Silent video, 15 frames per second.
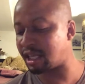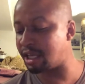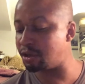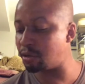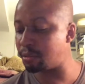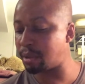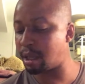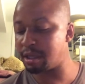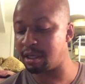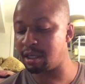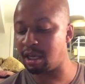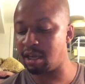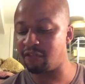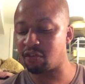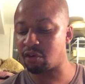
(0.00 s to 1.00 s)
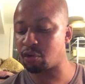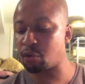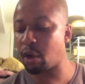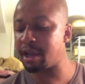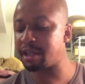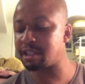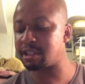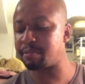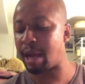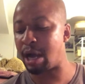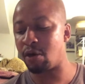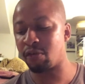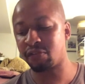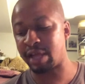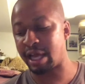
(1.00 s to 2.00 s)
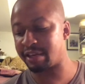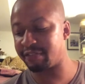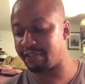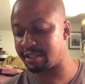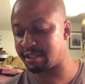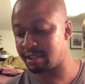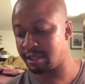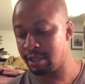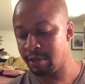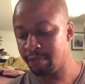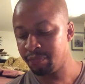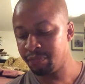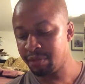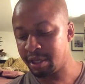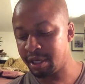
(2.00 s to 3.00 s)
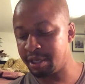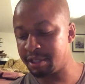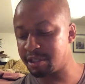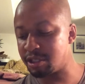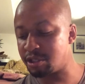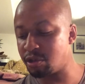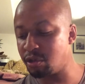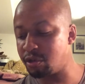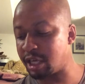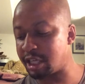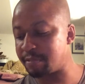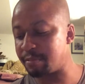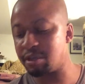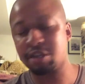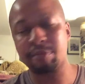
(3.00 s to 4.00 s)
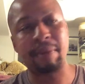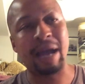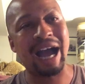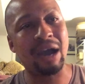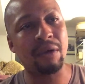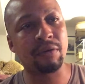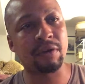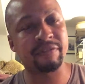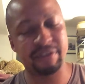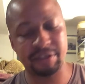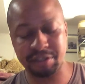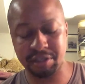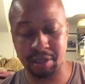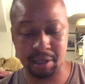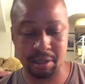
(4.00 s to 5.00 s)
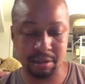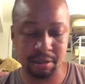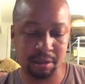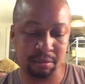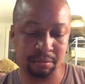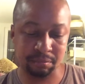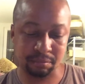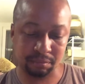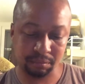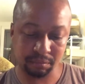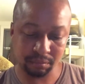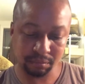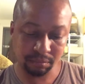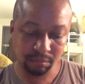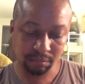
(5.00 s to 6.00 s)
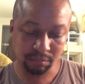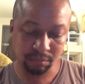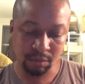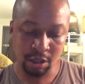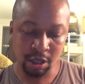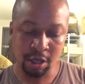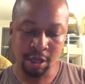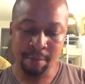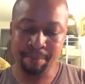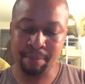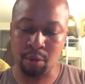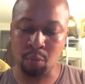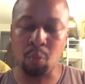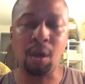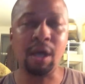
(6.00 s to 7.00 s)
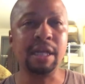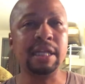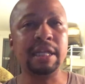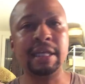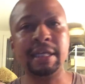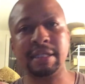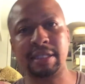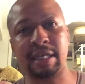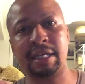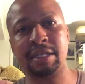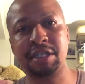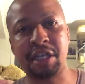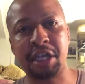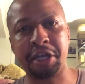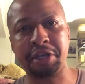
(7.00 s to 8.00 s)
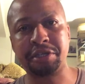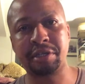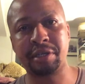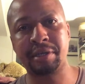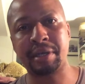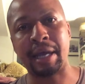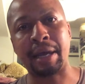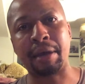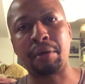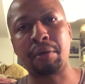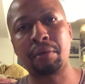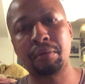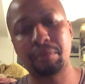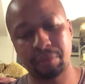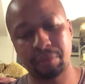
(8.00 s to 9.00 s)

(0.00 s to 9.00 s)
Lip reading: do applaud the need for creating such powerful activists. It is a true testament to the power of education. But what is education now?